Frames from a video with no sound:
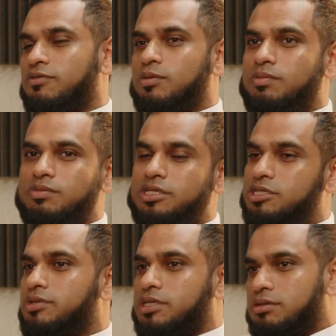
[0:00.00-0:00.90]
from
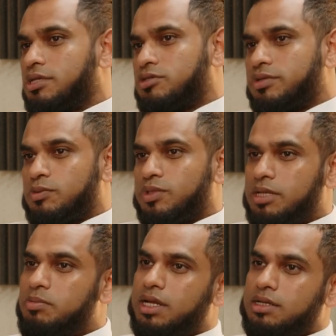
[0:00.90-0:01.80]
district to district within